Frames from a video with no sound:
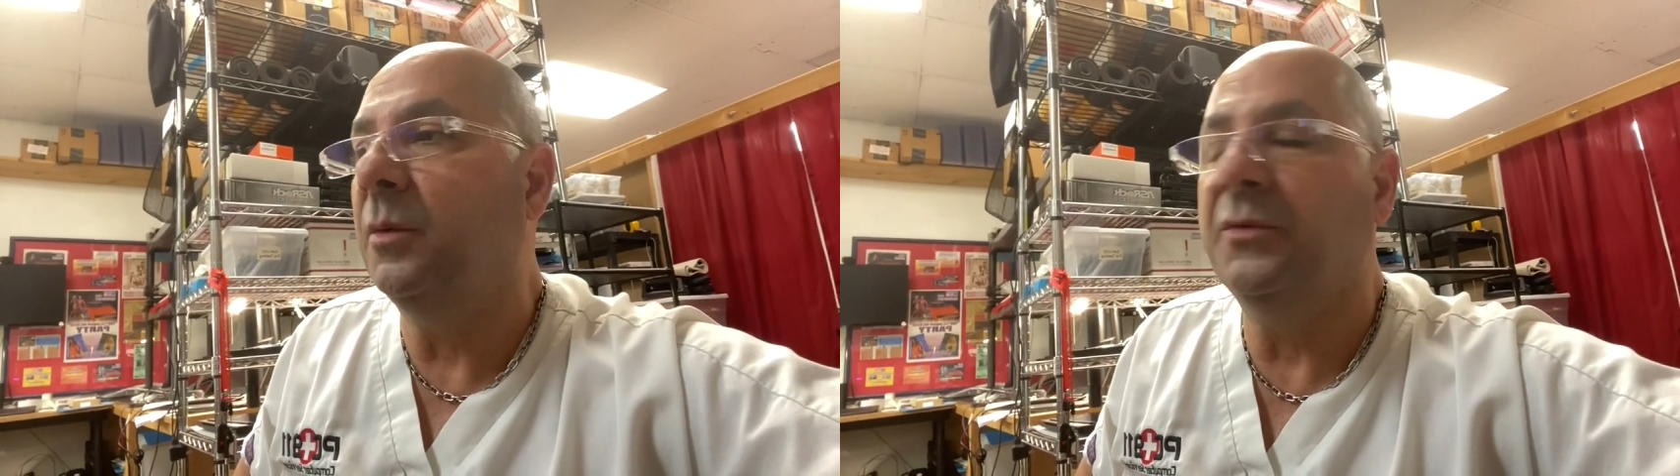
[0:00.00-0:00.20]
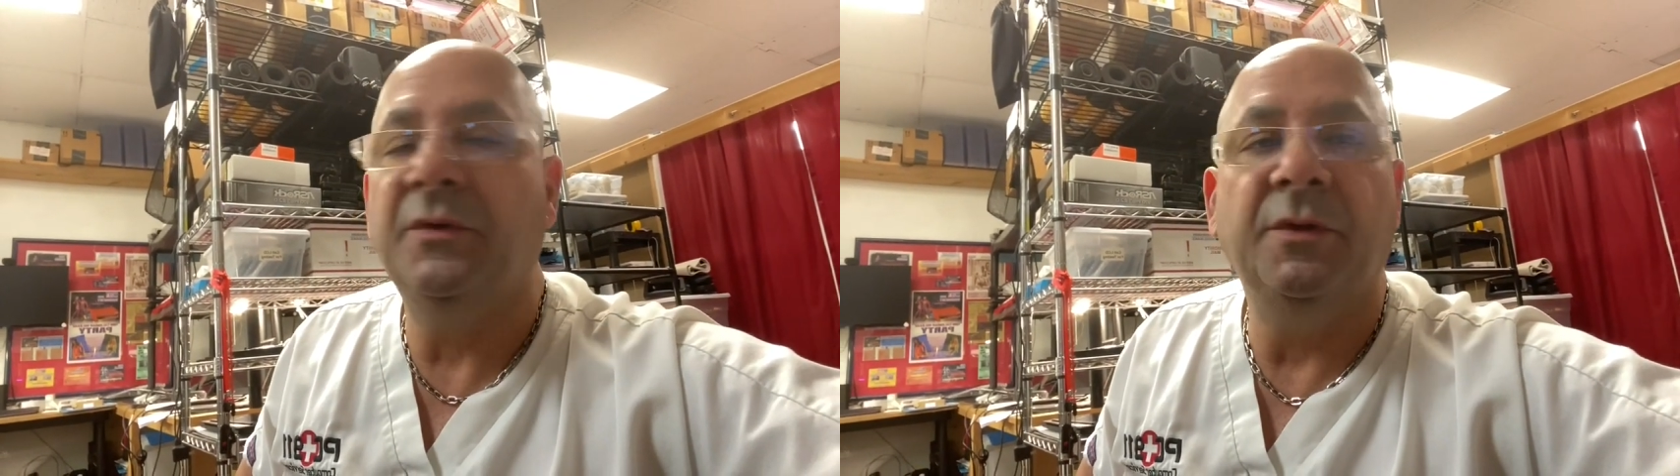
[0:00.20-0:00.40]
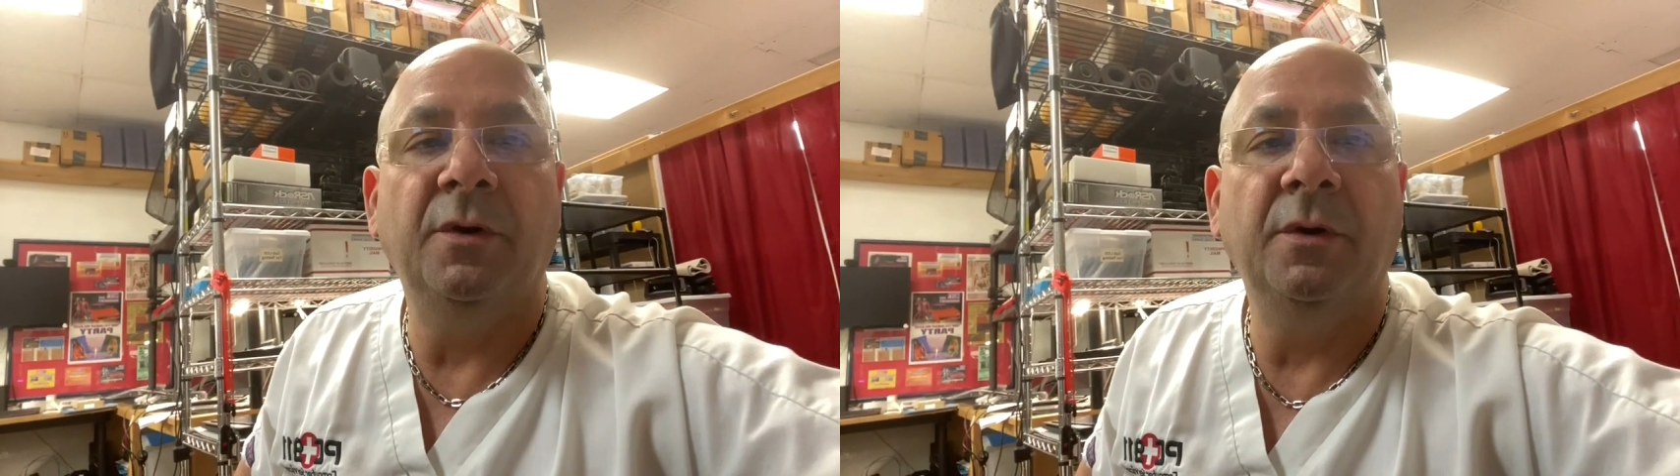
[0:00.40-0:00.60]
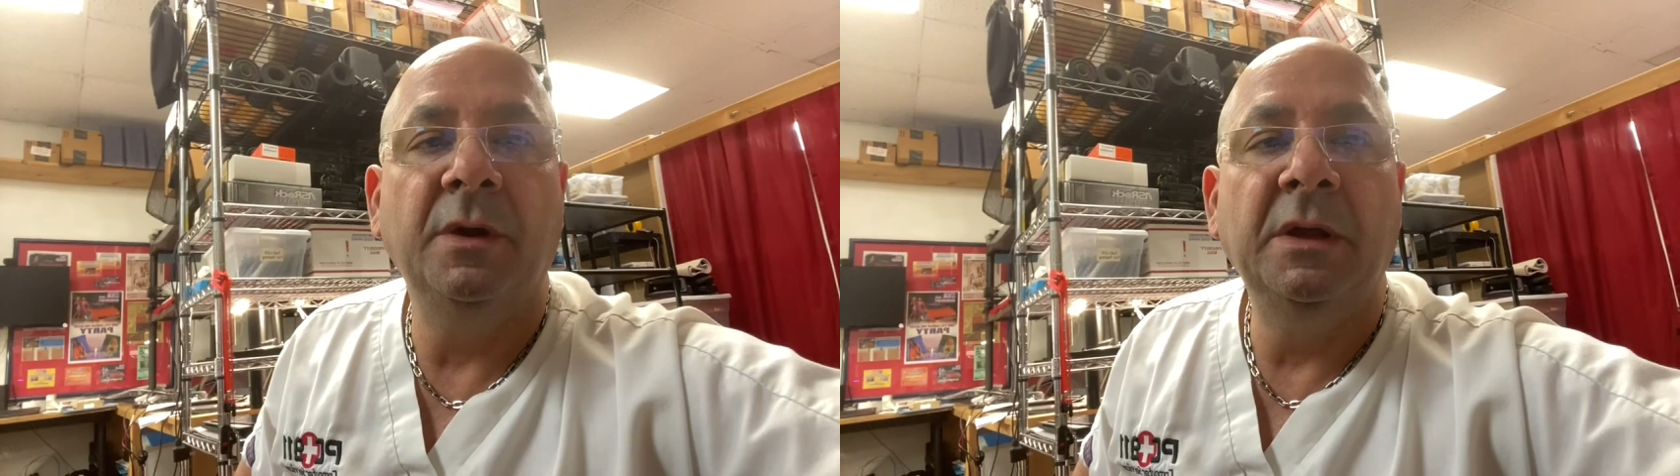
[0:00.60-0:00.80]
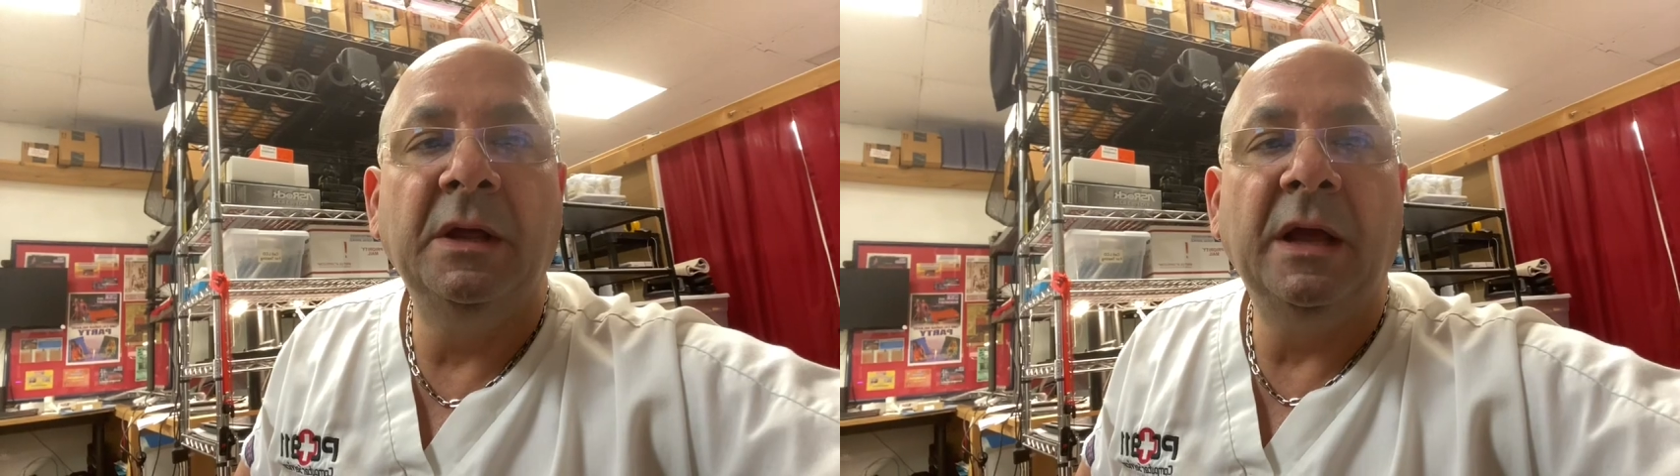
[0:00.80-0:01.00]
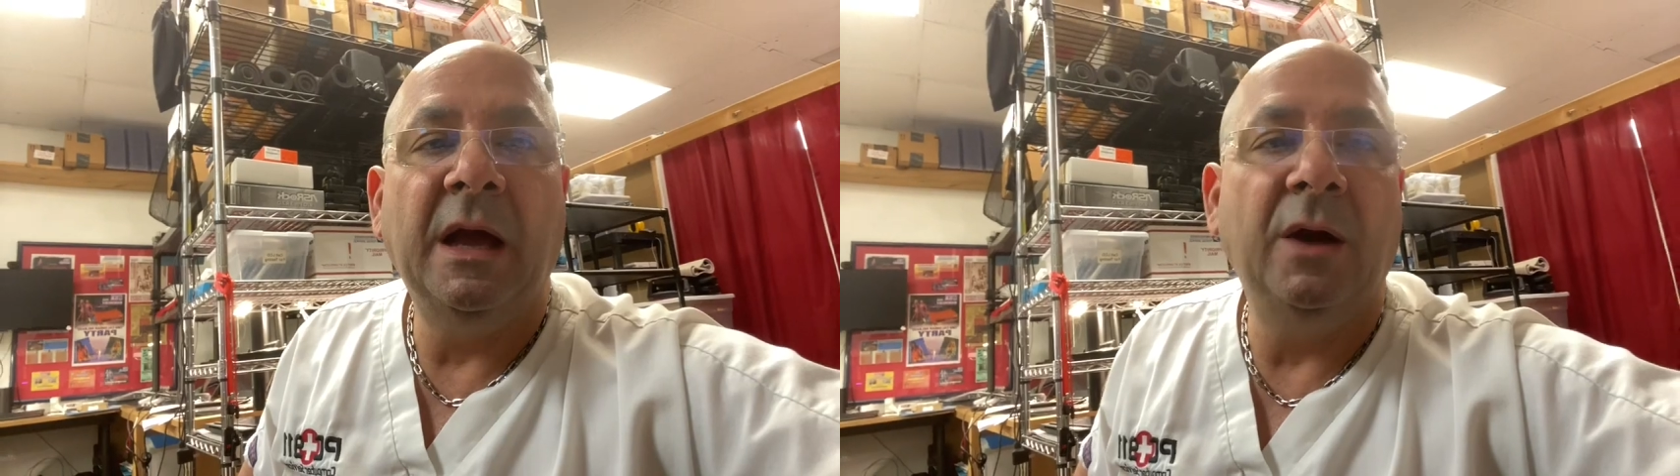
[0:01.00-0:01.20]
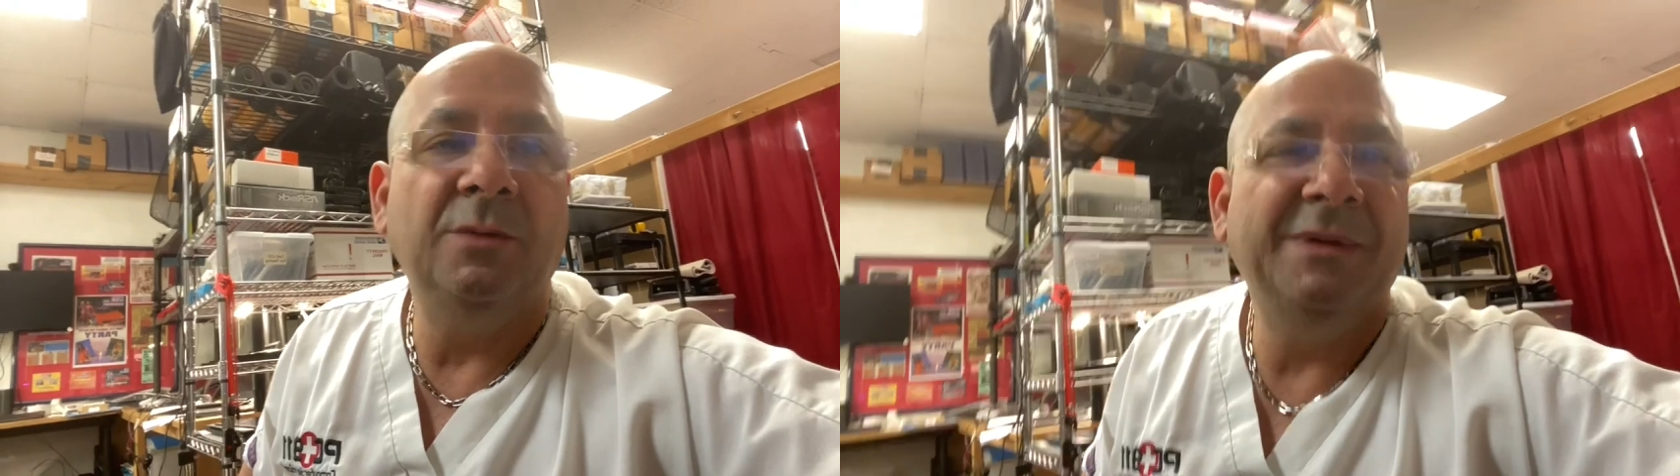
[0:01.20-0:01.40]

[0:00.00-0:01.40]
was in there out.